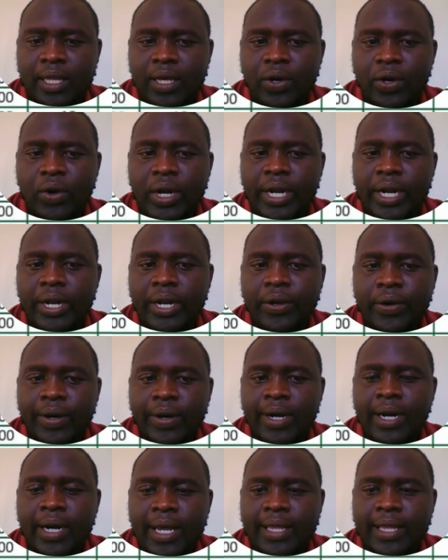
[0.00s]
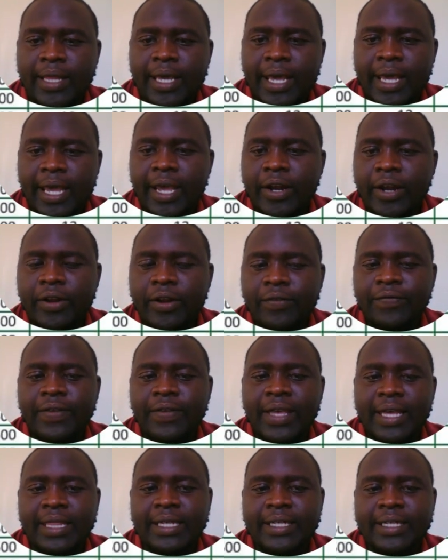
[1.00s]
All in all, at the end of
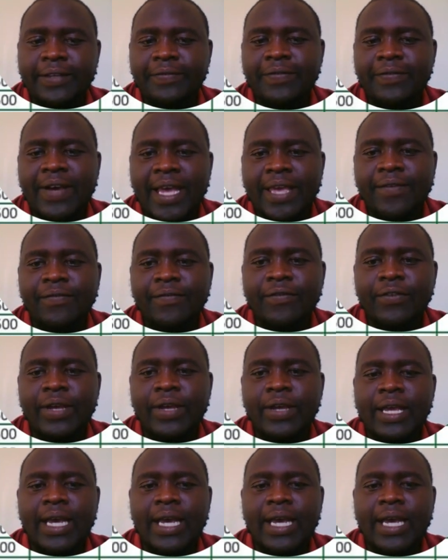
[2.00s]
year 35, we